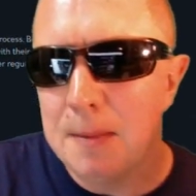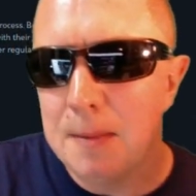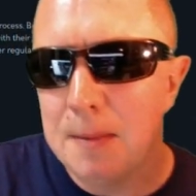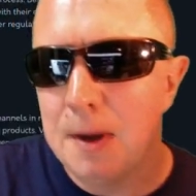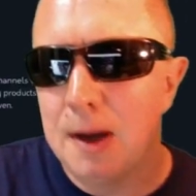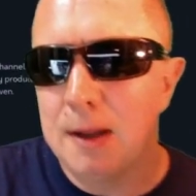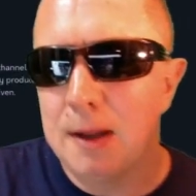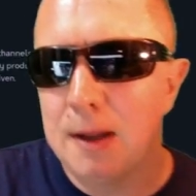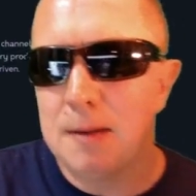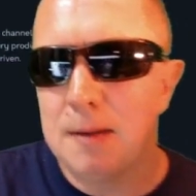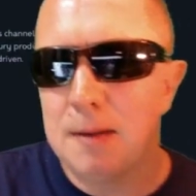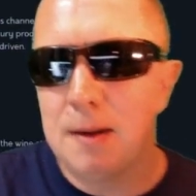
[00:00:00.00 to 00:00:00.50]

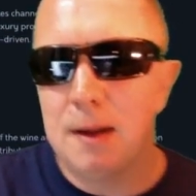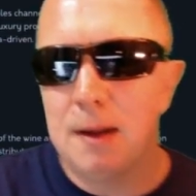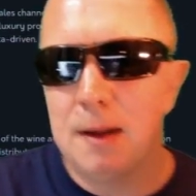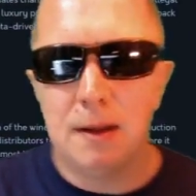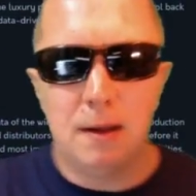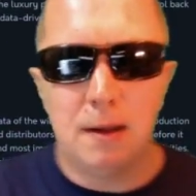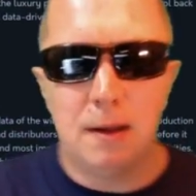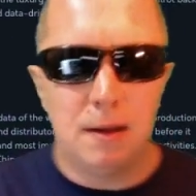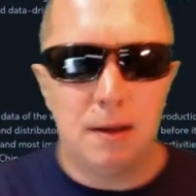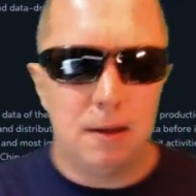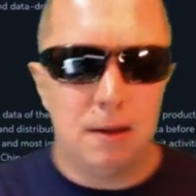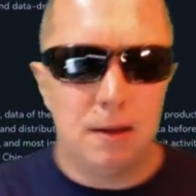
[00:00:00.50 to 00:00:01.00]

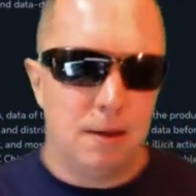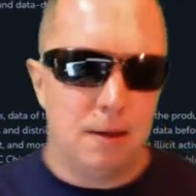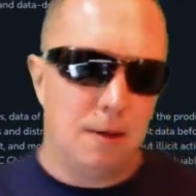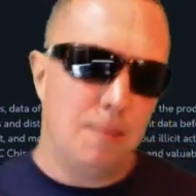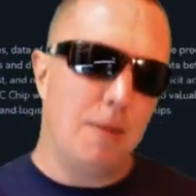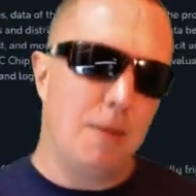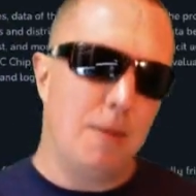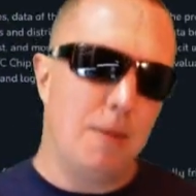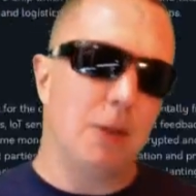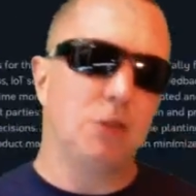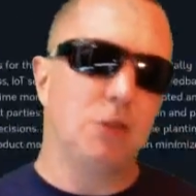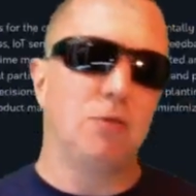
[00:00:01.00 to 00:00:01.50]
The
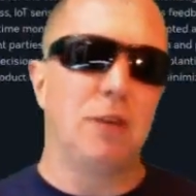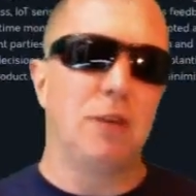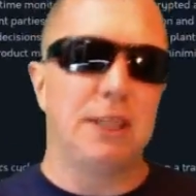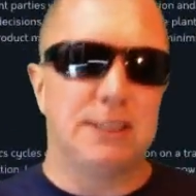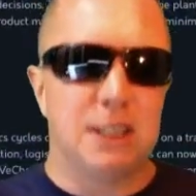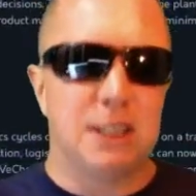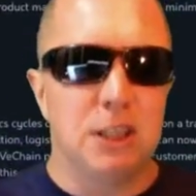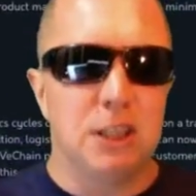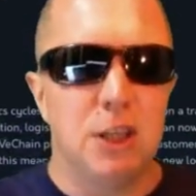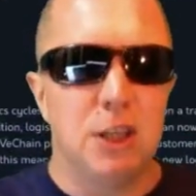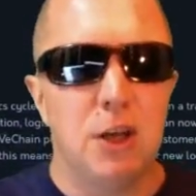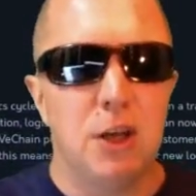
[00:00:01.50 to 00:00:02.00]
most
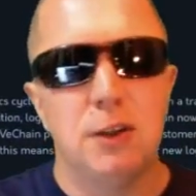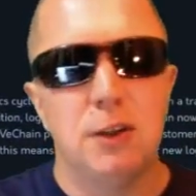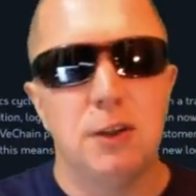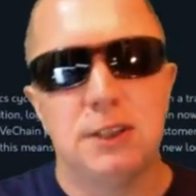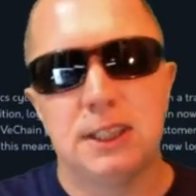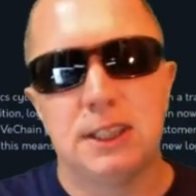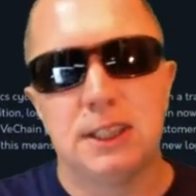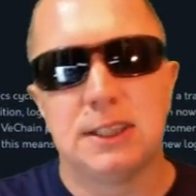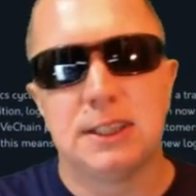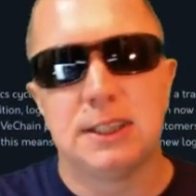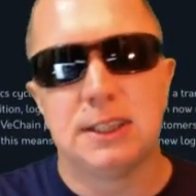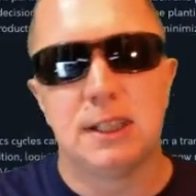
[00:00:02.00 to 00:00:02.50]
recent
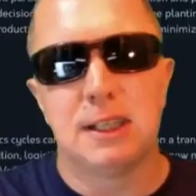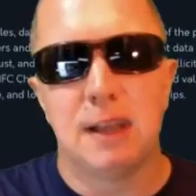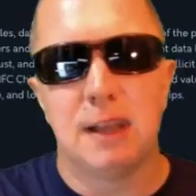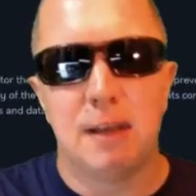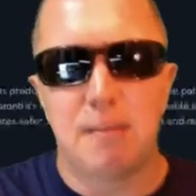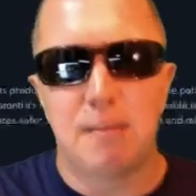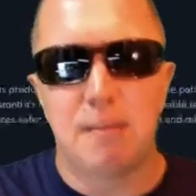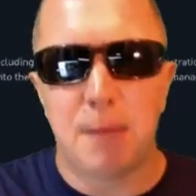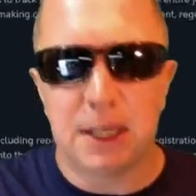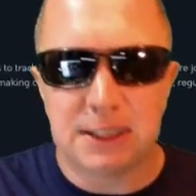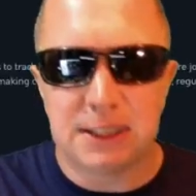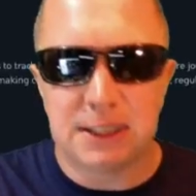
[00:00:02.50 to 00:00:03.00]
news is that
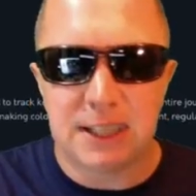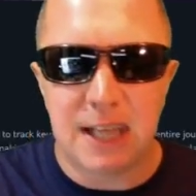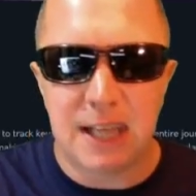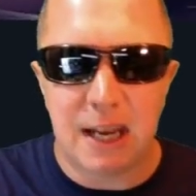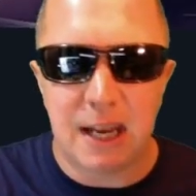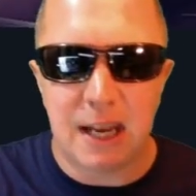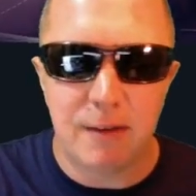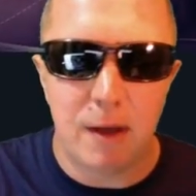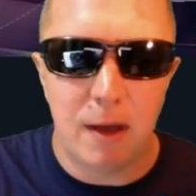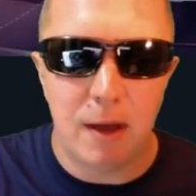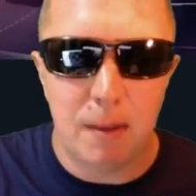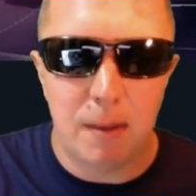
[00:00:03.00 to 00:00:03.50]
they basically
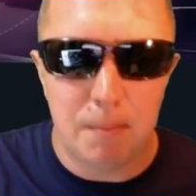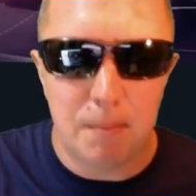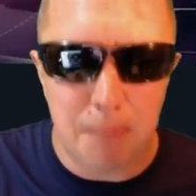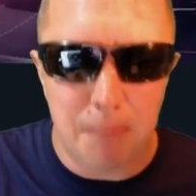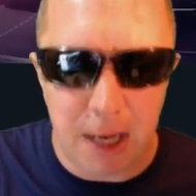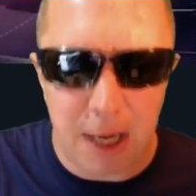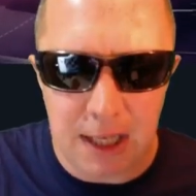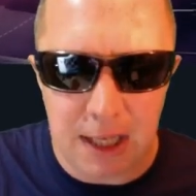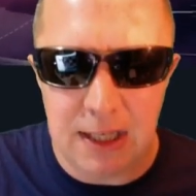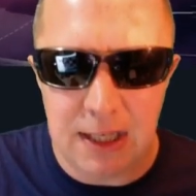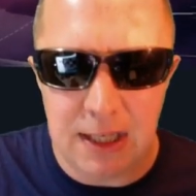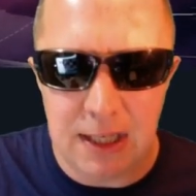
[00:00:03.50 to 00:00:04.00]
had a
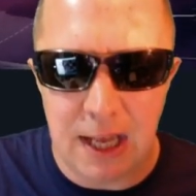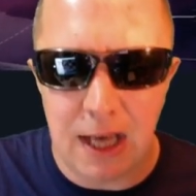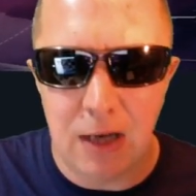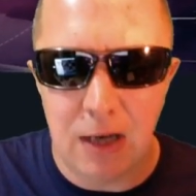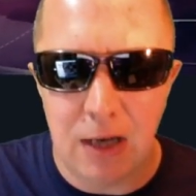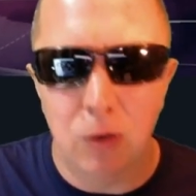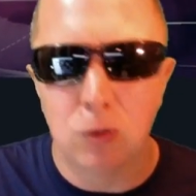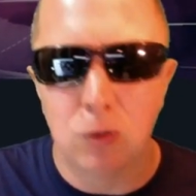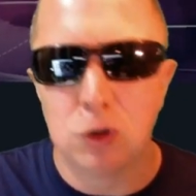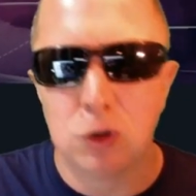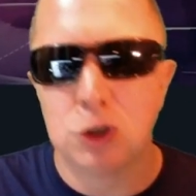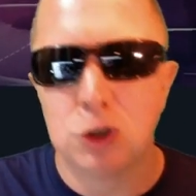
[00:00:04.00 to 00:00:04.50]
mainnet
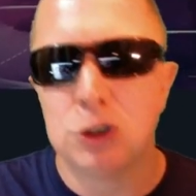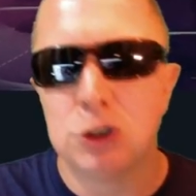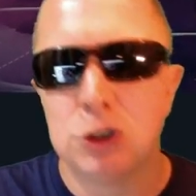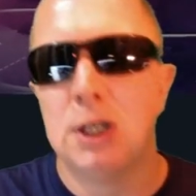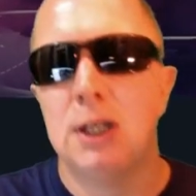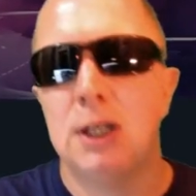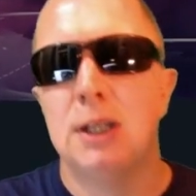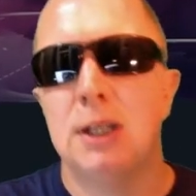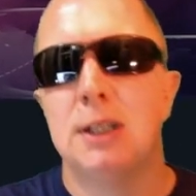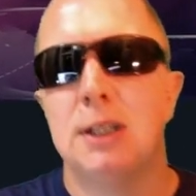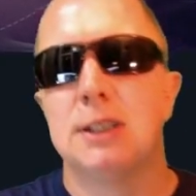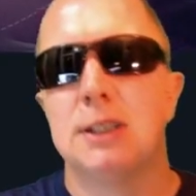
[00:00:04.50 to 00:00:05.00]
launch.
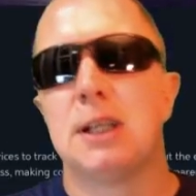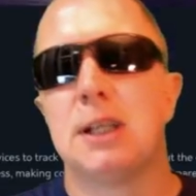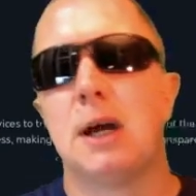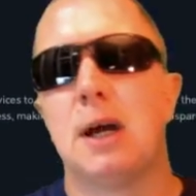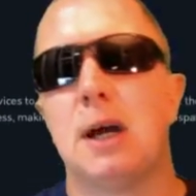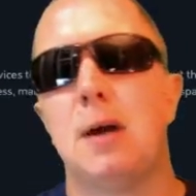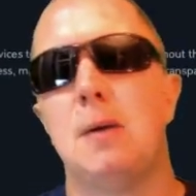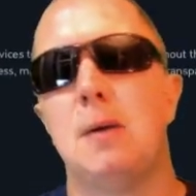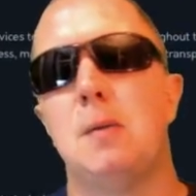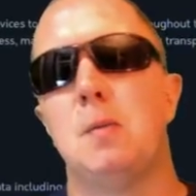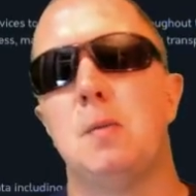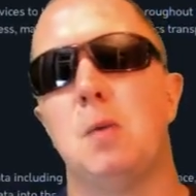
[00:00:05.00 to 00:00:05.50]

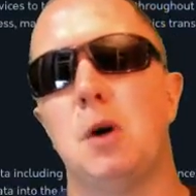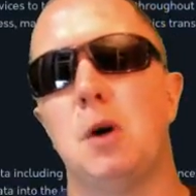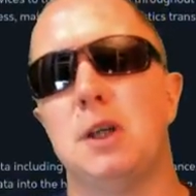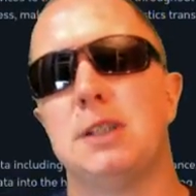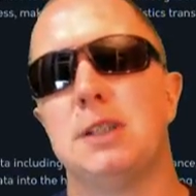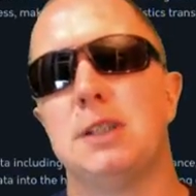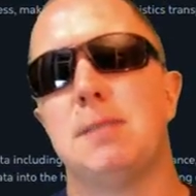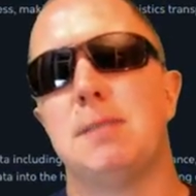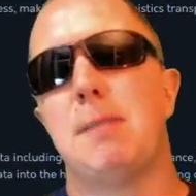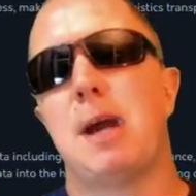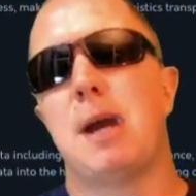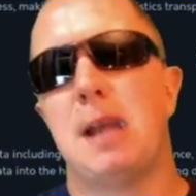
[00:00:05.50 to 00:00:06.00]
So what
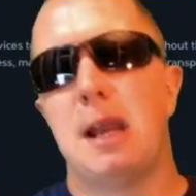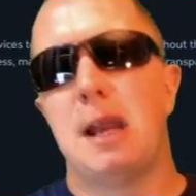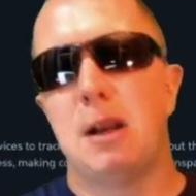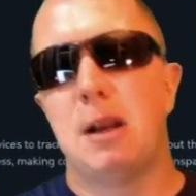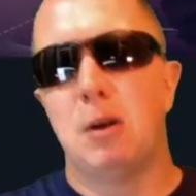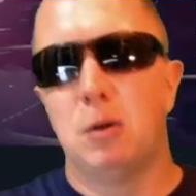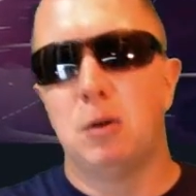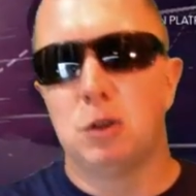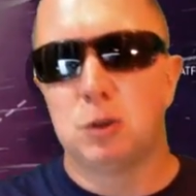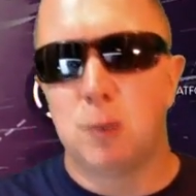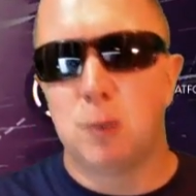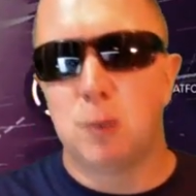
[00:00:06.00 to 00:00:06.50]
is a mainnet
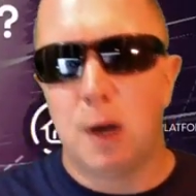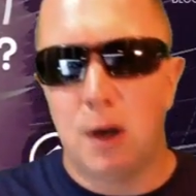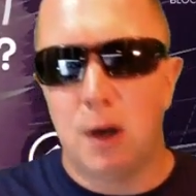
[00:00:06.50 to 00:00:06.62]
launch?